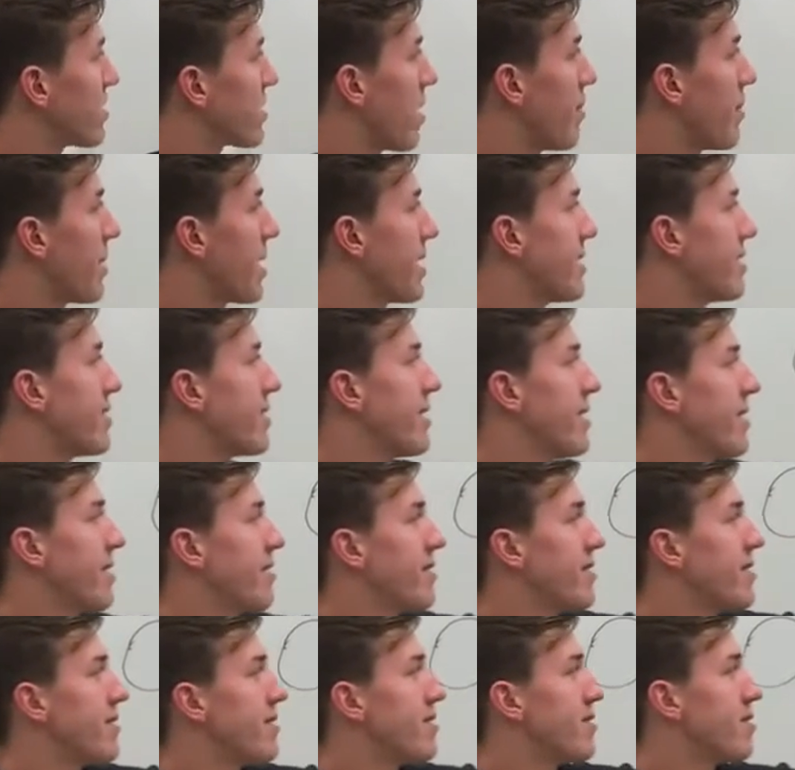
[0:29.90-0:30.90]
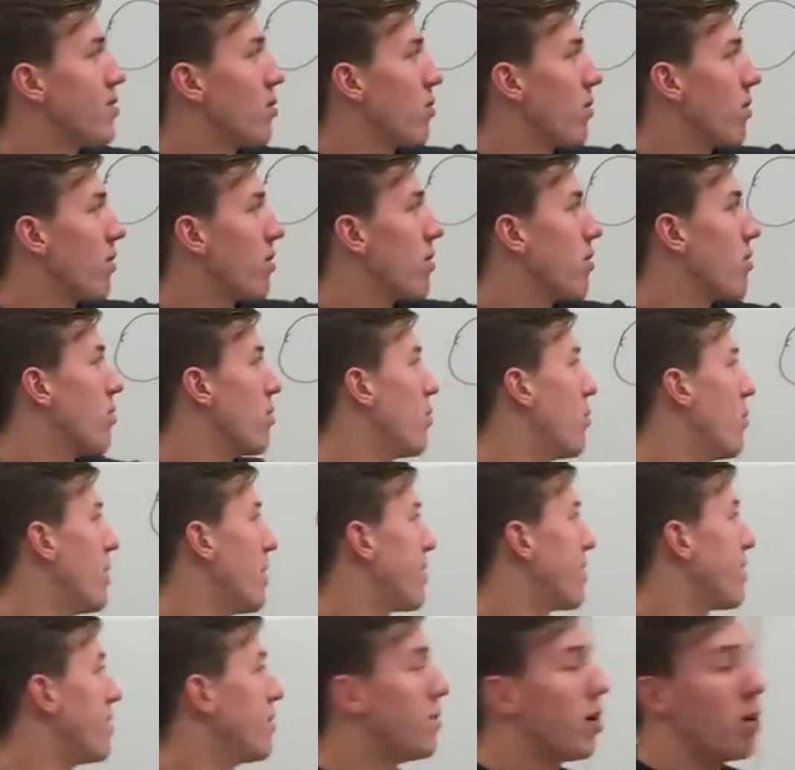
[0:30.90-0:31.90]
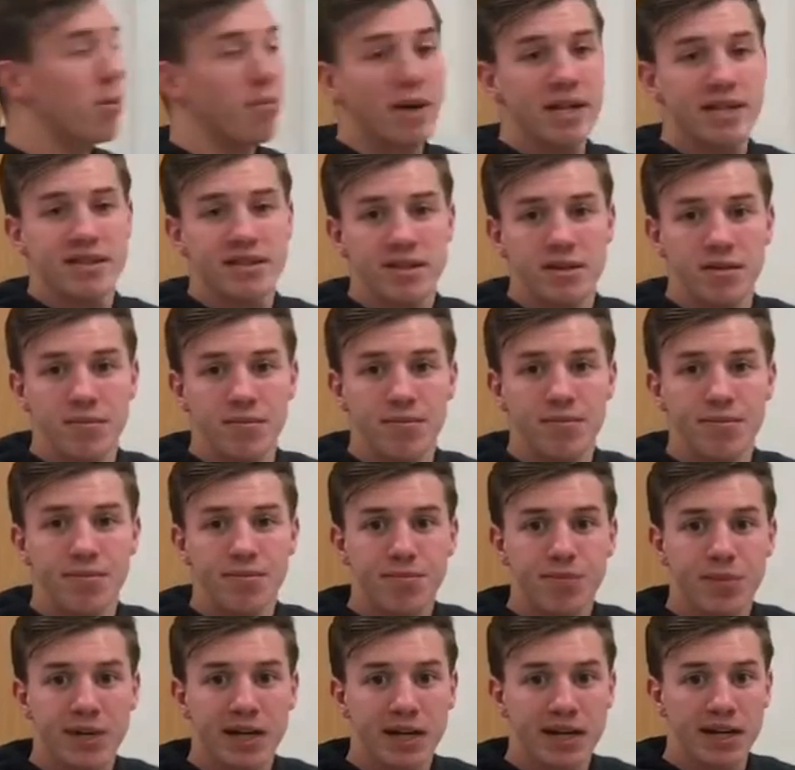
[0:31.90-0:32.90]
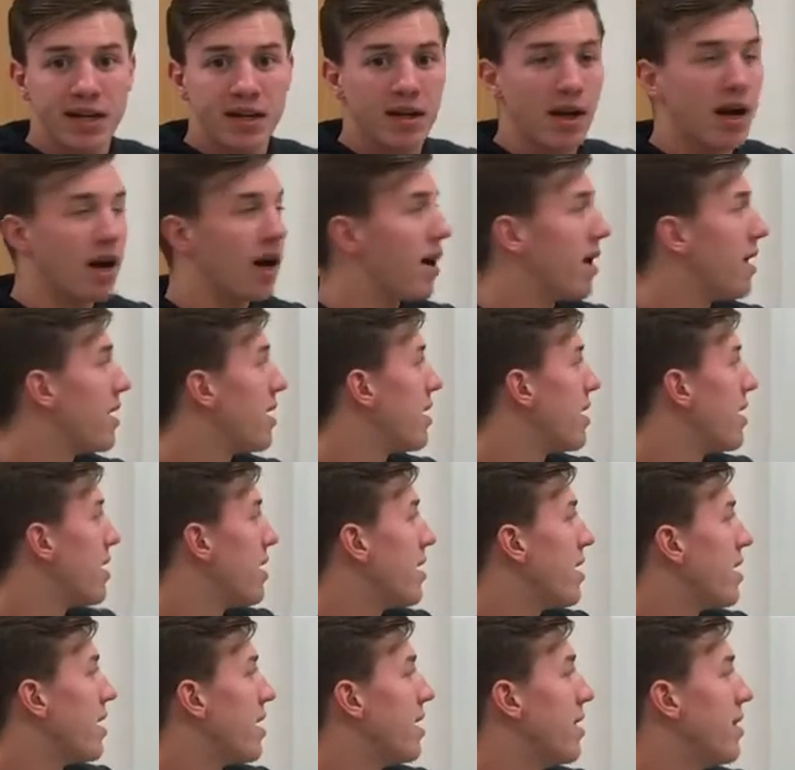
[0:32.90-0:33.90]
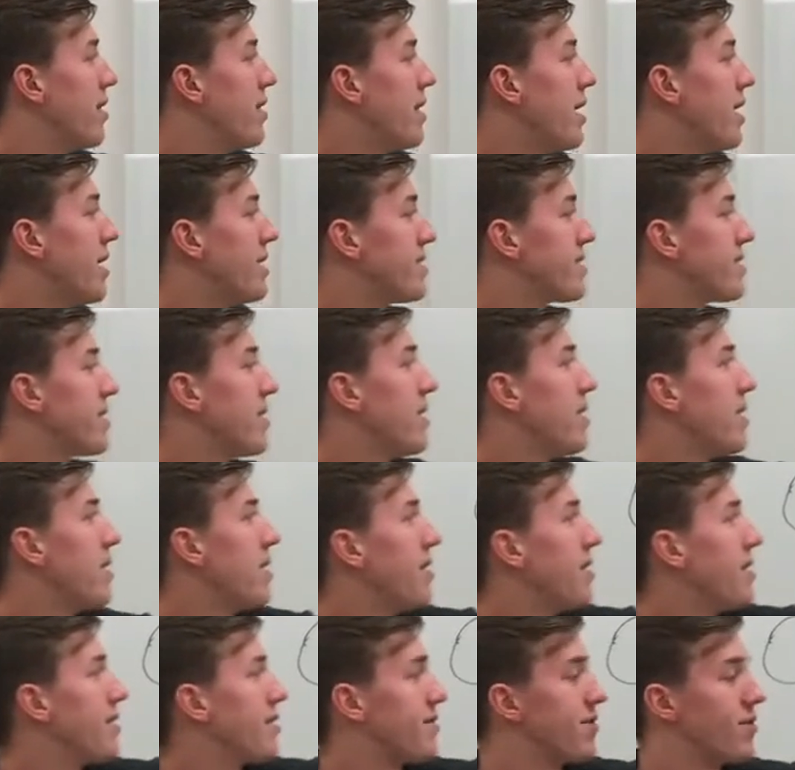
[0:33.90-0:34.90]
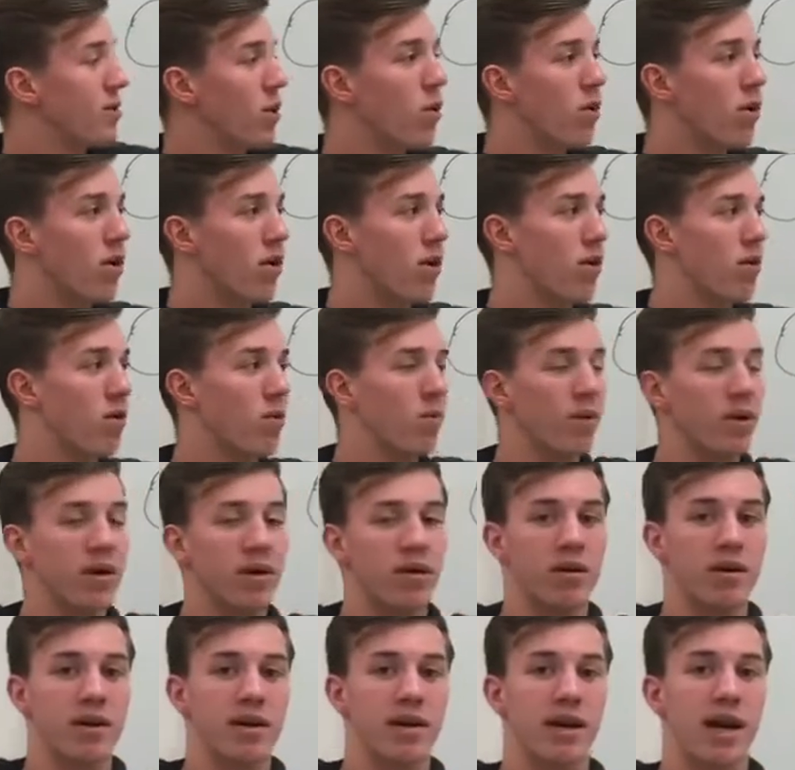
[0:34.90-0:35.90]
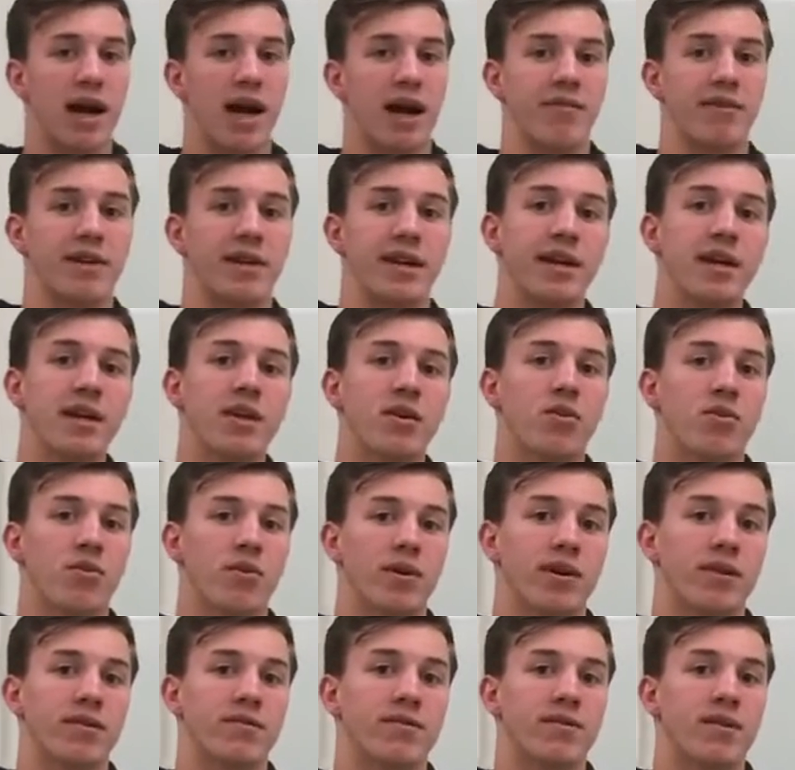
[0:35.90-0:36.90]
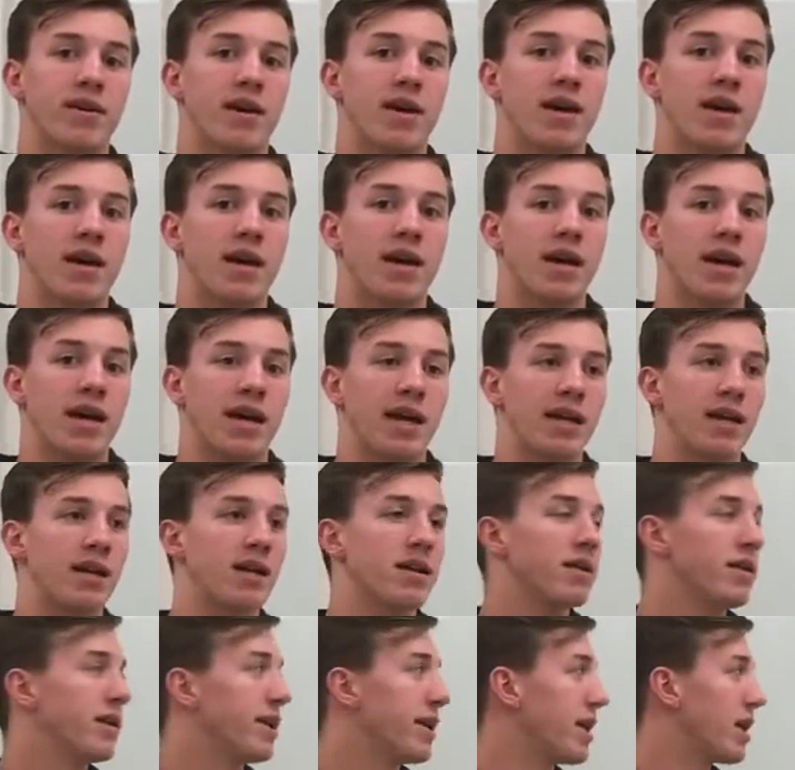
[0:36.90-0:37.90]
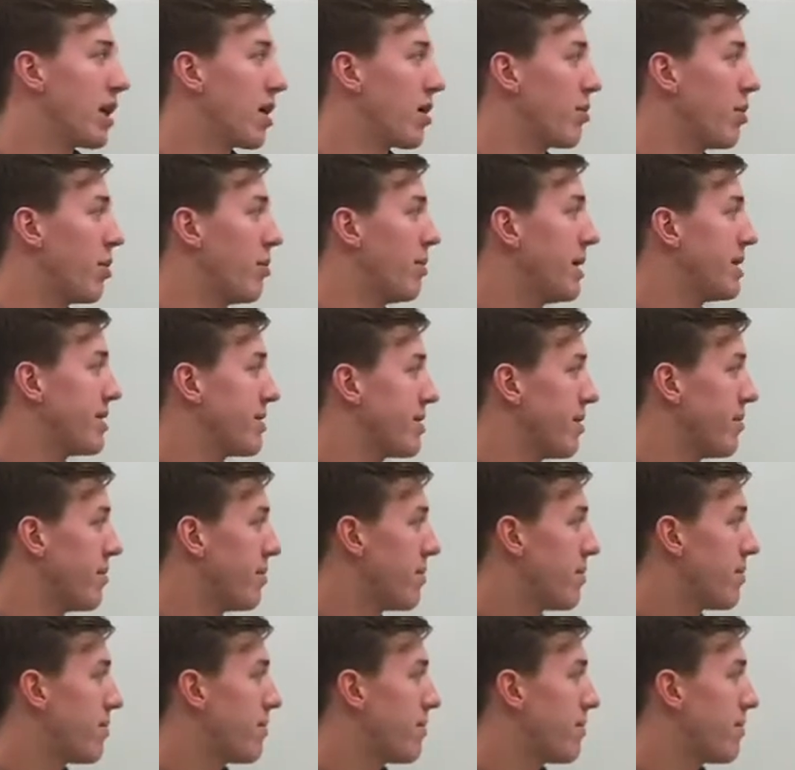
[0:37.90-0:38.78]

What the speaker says: is coming in to hit this door with the momentum p naught, and thus this door will have an increase in linear momentum.